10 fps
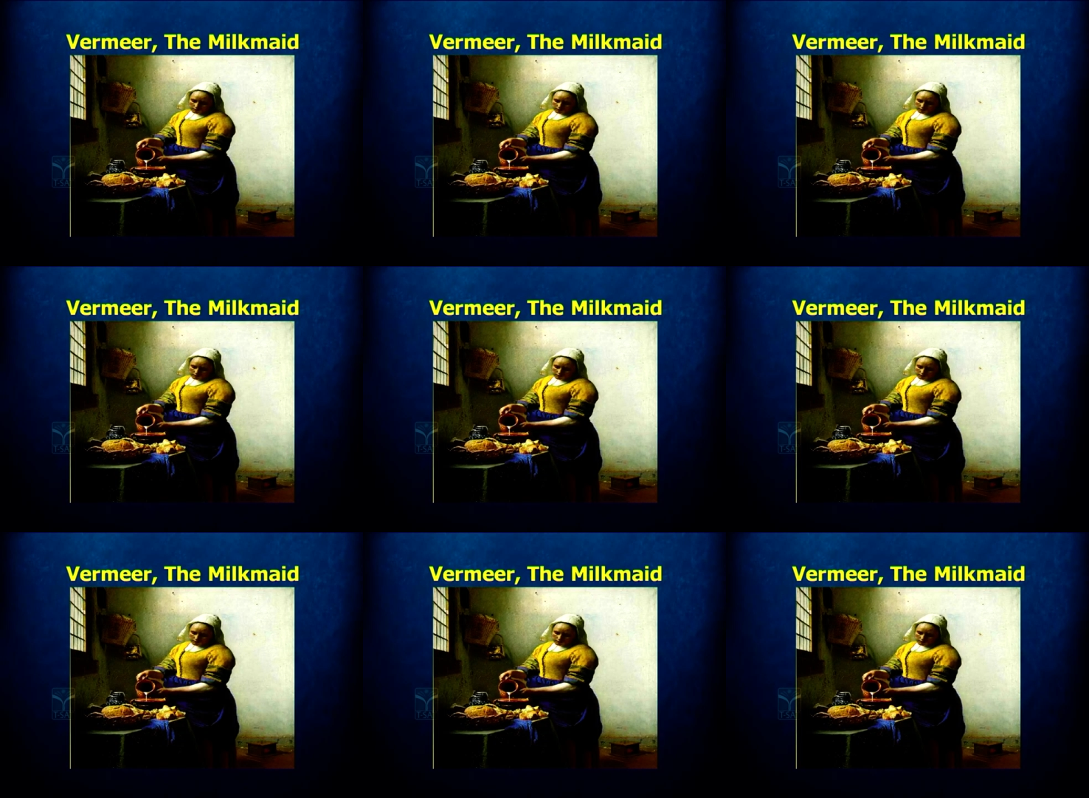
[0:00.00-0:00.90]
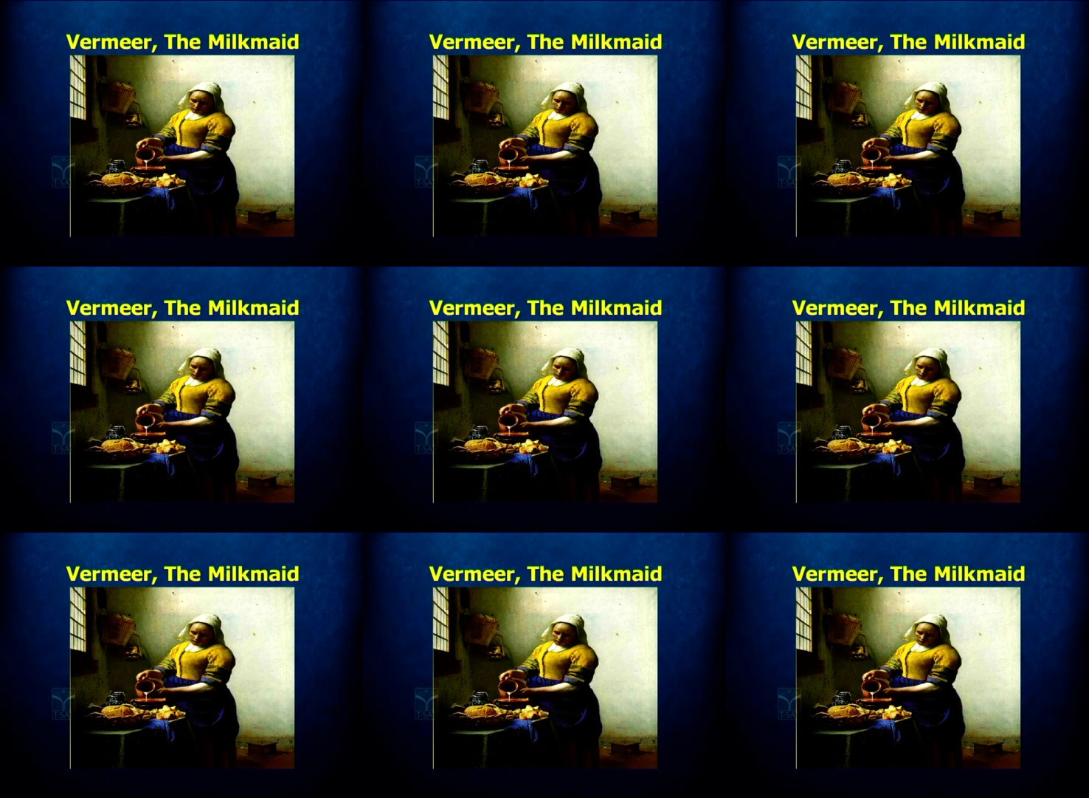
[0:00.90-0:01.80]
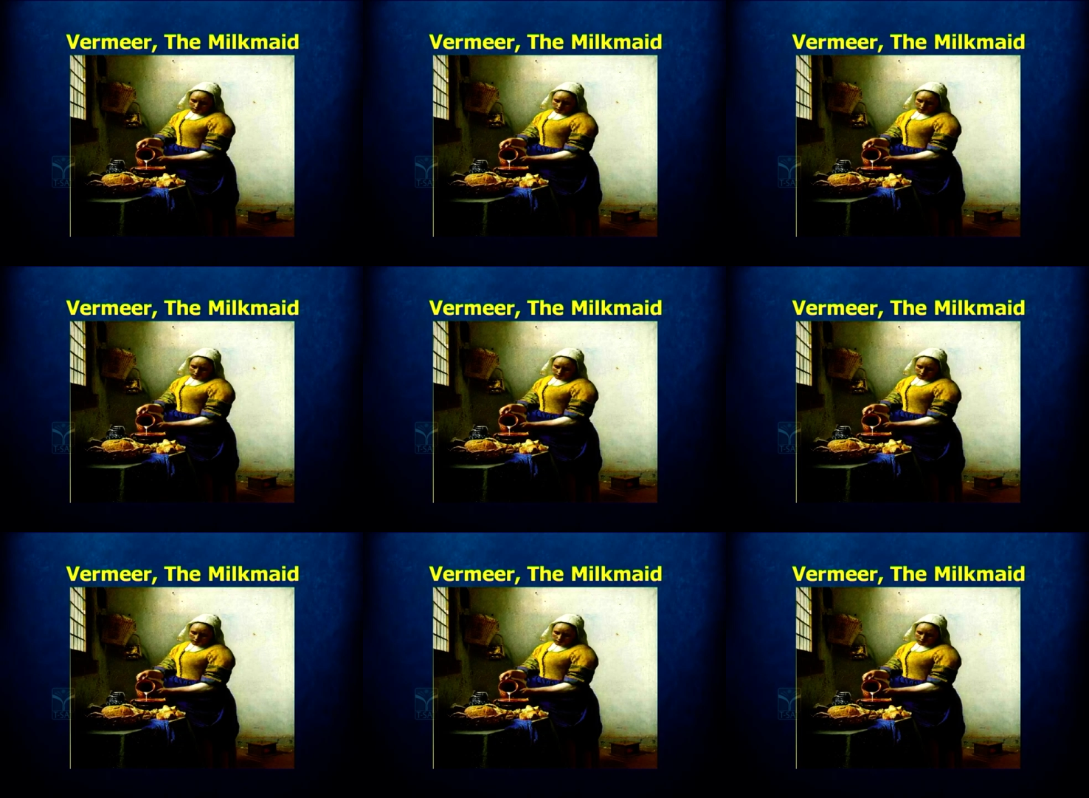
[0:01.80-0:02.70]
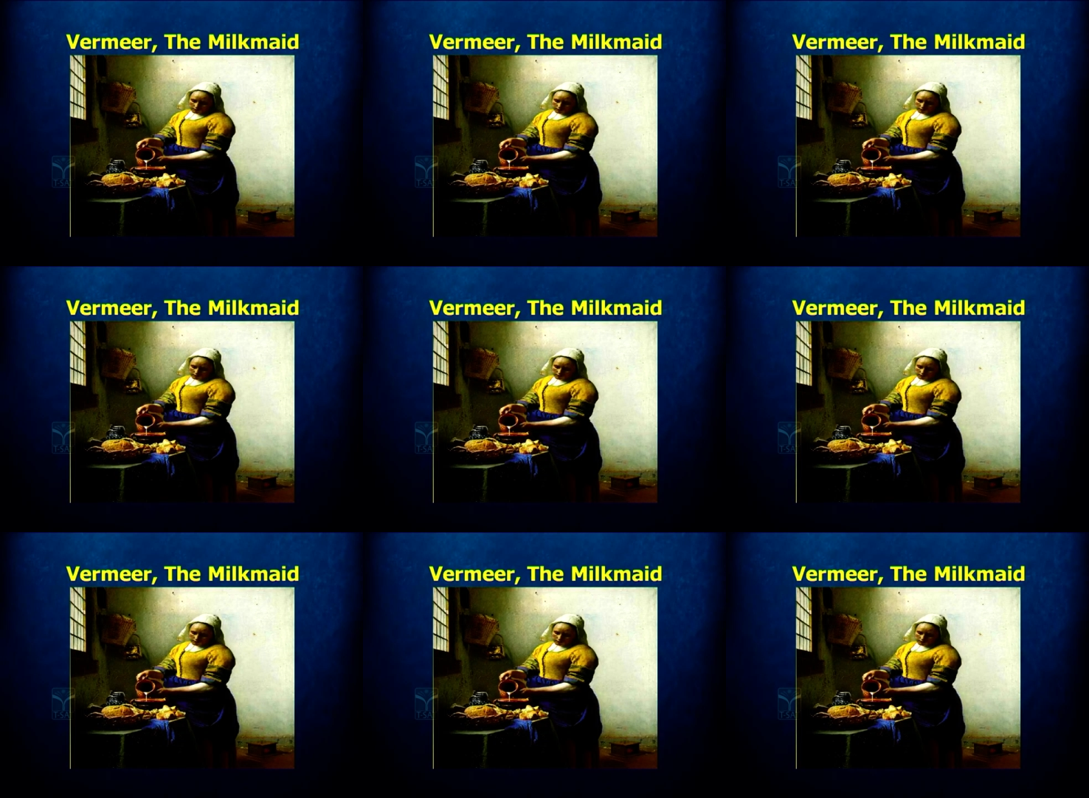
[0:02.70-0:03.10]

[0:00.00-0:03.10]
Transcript: (no speaker visible)